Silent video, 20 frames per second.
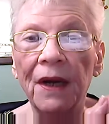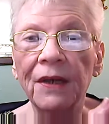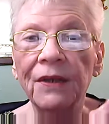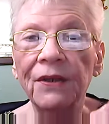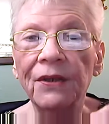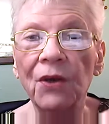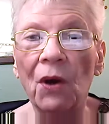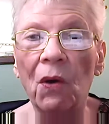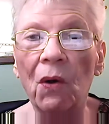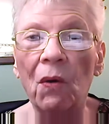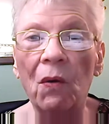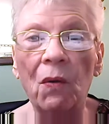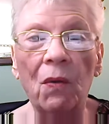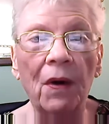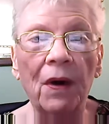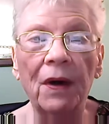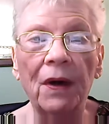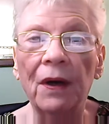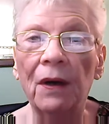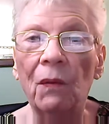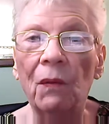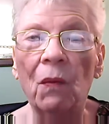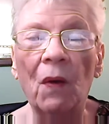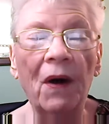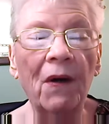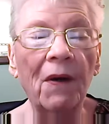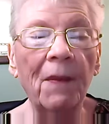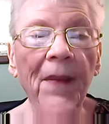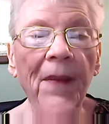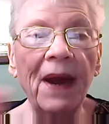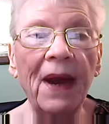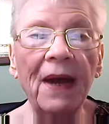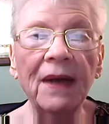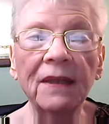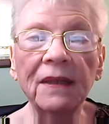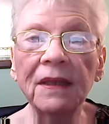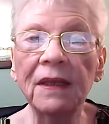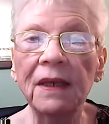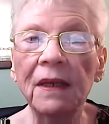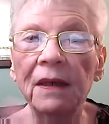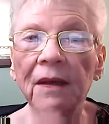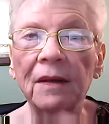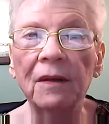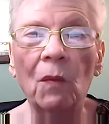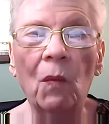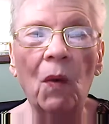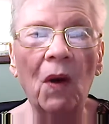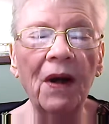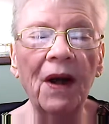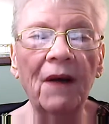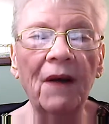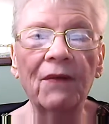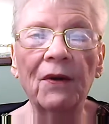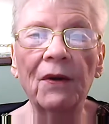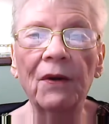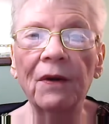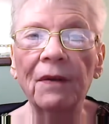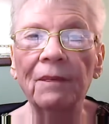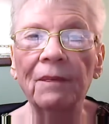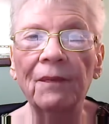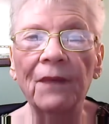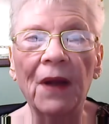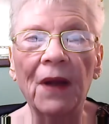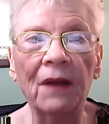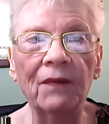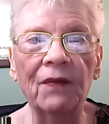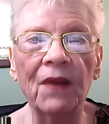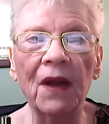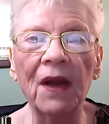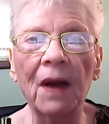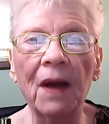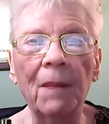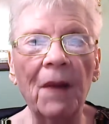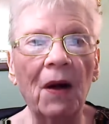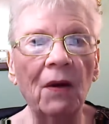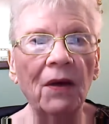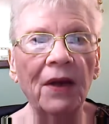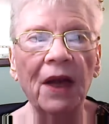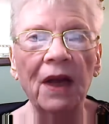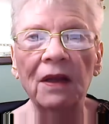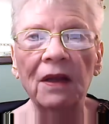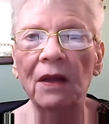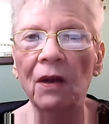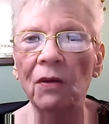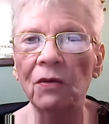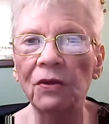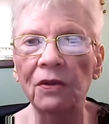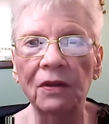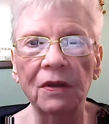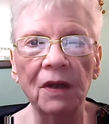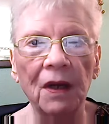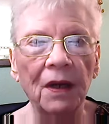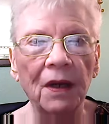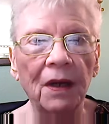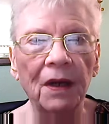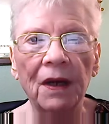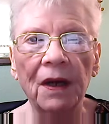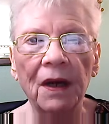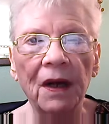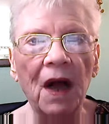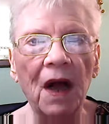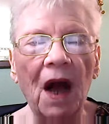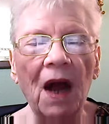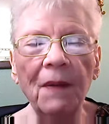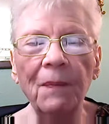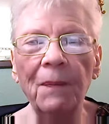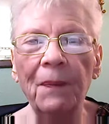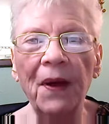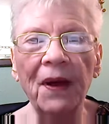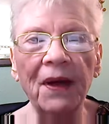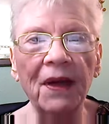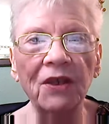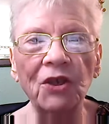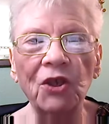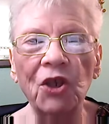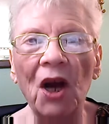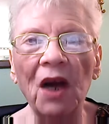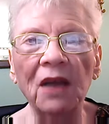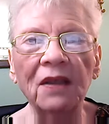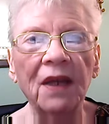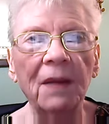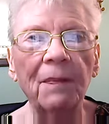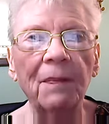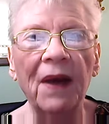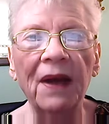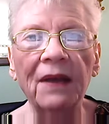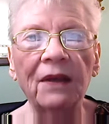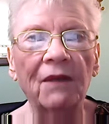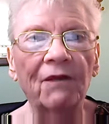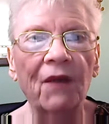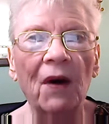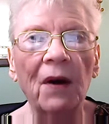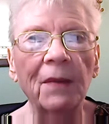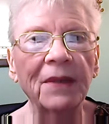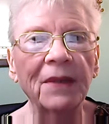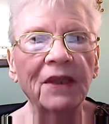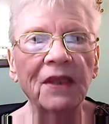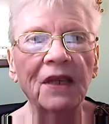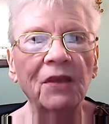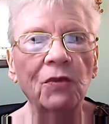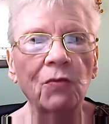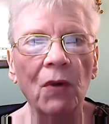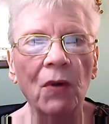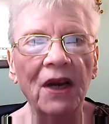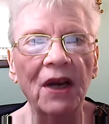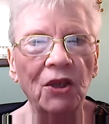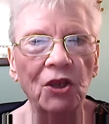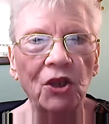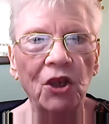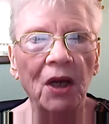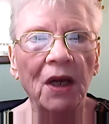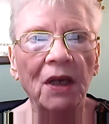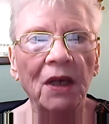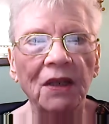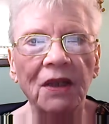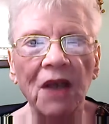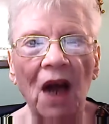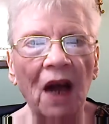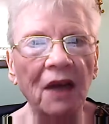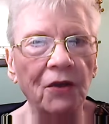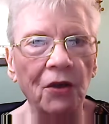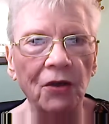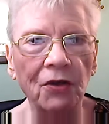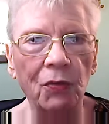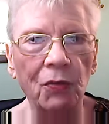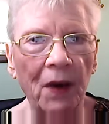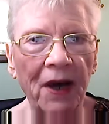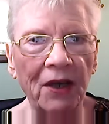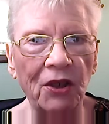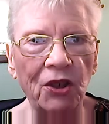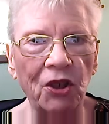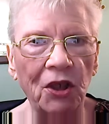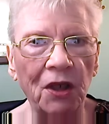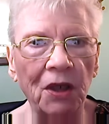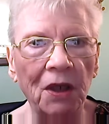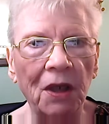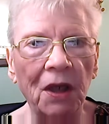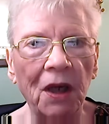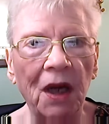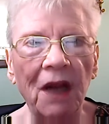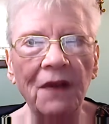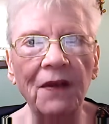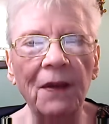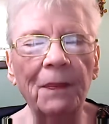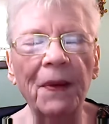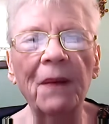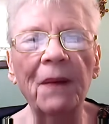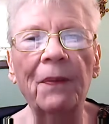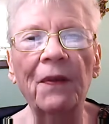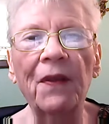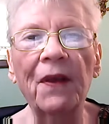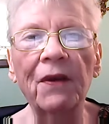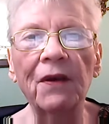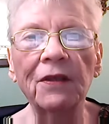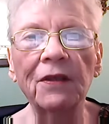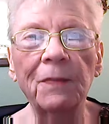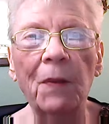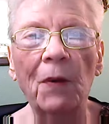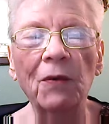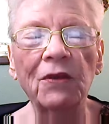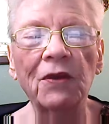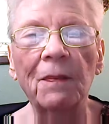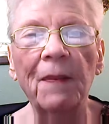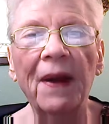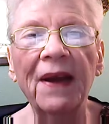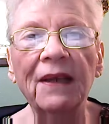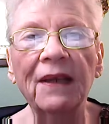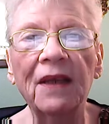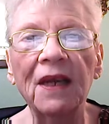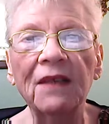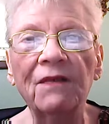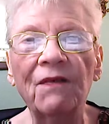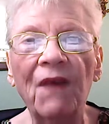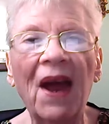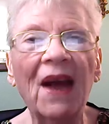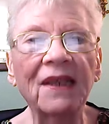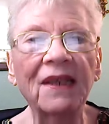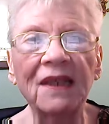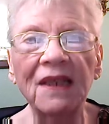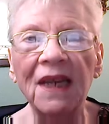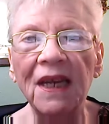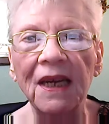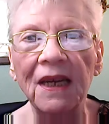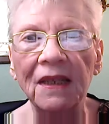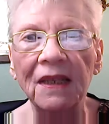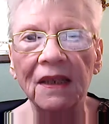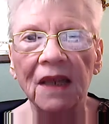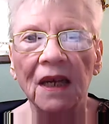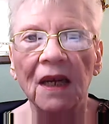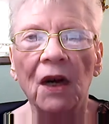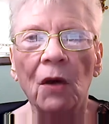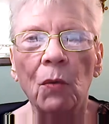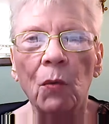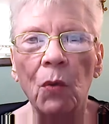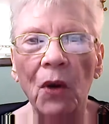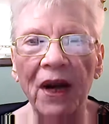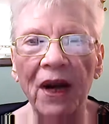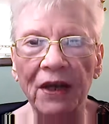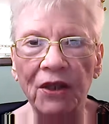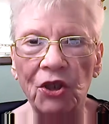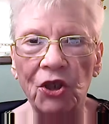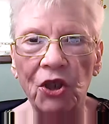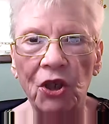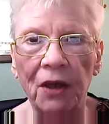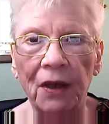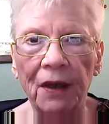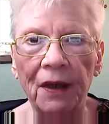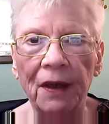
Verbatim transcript: So wear a mask, whatever, and think about getting those cotton picking shots that make the pharmacies rich, doctors rich and the people that are supposed to make these vaccines rich.